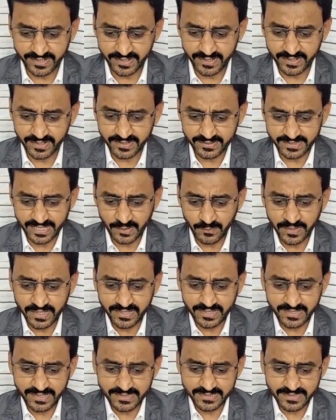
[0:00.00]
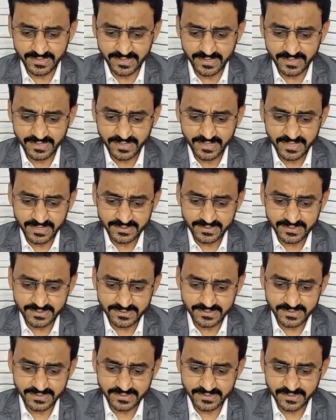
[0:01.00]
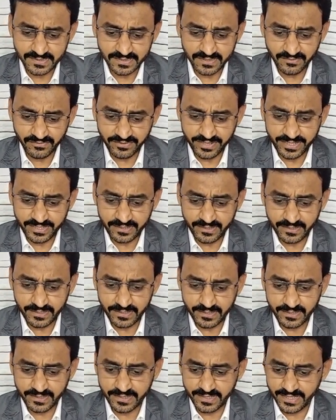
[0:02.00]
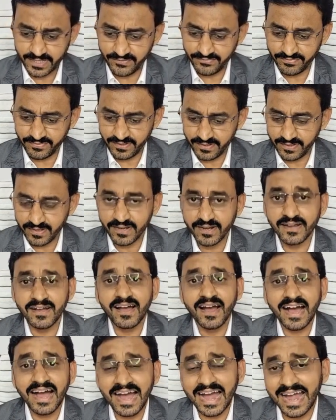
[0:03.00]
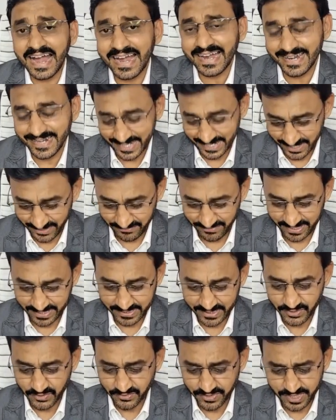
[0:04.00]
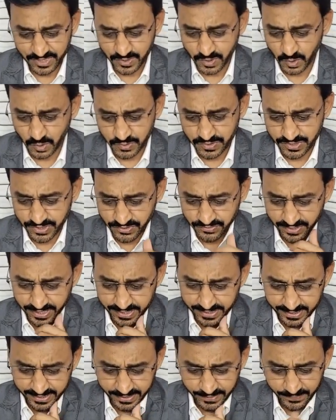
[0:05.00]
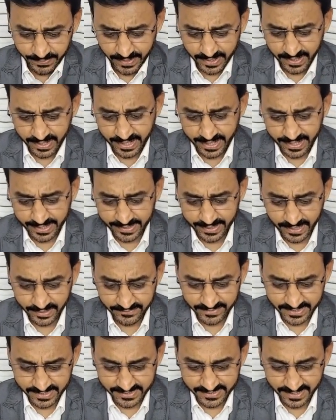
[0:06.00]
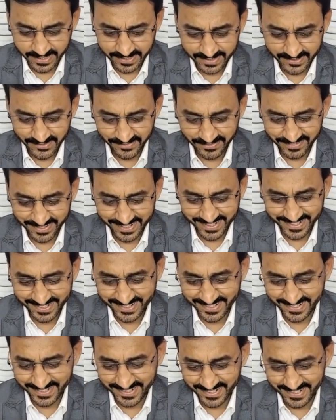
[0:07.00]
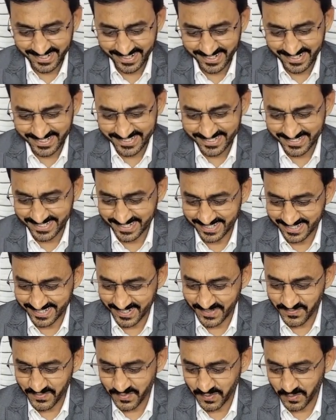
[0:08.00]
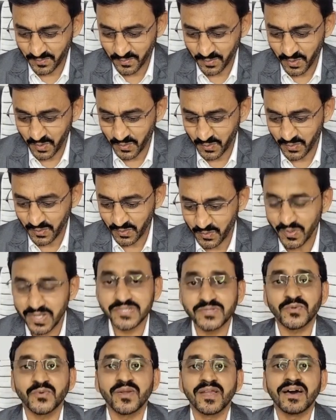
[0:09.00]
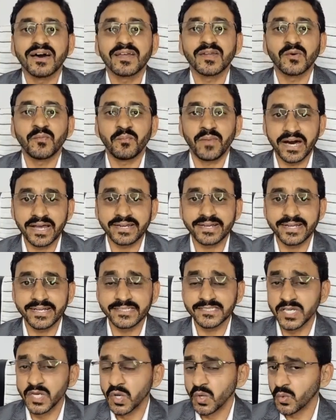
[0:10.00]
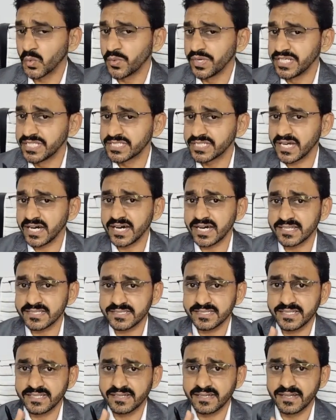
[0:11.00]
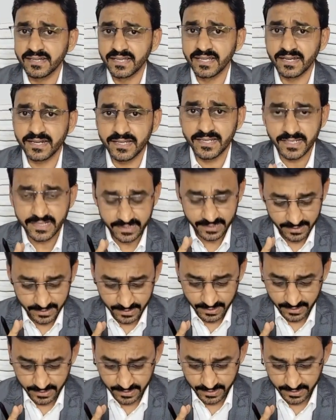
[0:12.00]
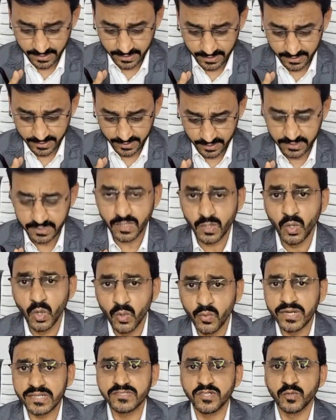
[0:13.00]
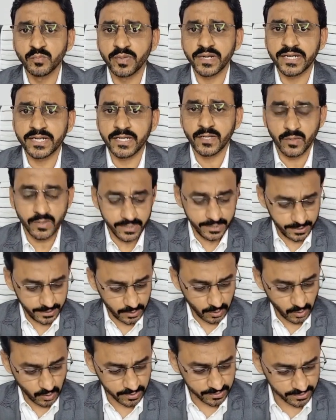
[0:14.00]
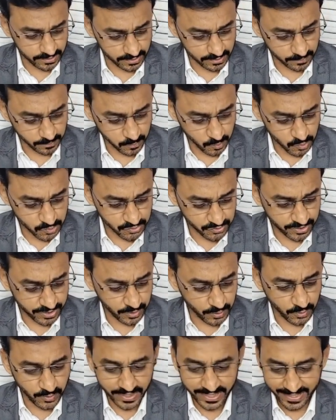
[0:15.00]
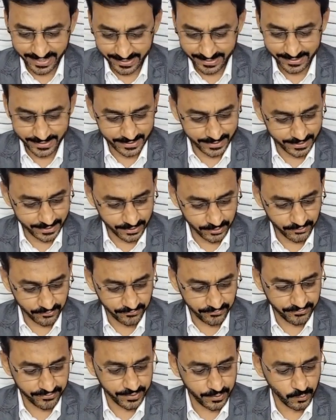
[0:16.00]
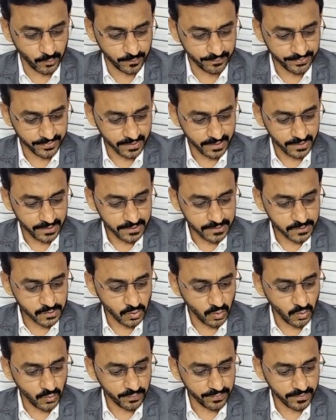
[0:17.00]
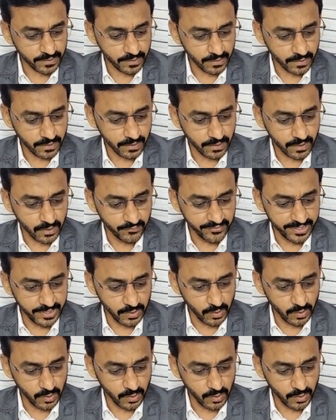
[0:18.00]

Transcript: here simultaneously. This is right lung, left lung, and having the three zones divided, and having these are the very clearly seen the bronchiovascular markings, which are seen clearly in the lower zone, particularly on the posterior anterior view. So we